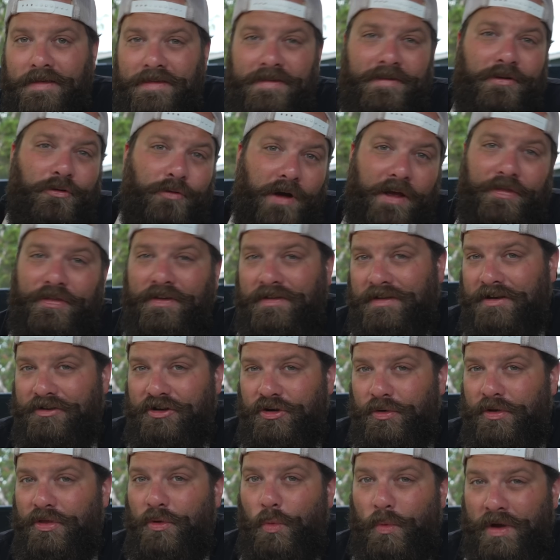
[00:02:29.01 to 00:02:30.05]
This is a great thing to
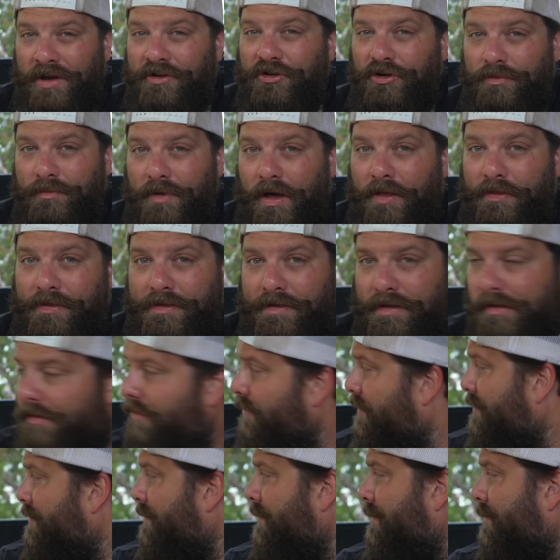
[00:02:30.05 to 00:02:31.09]
do in the winter months.
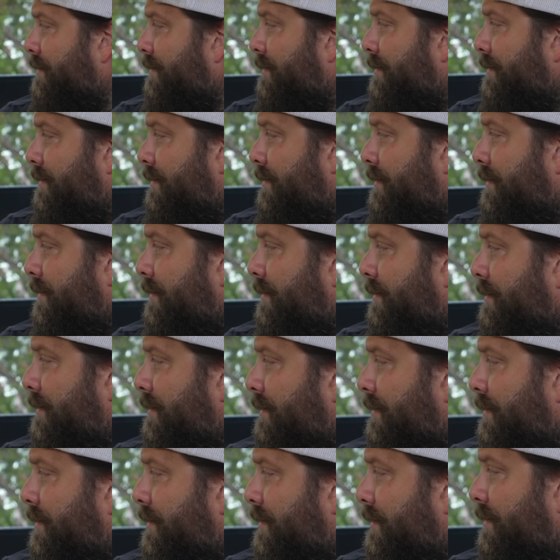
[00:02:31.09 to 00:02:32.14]
Oh, there's a
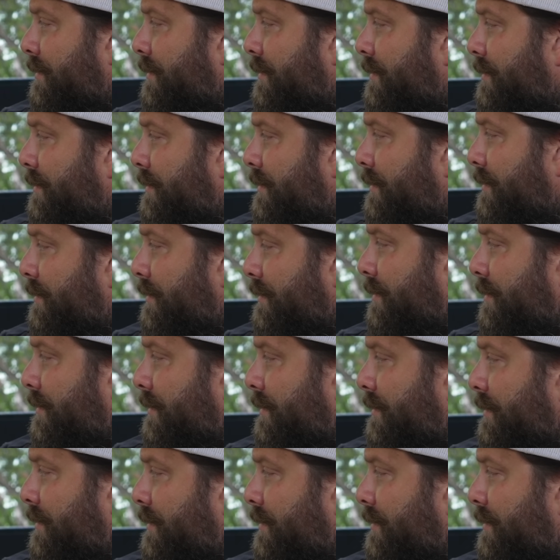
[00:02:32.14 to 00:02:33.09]
snake in my boot.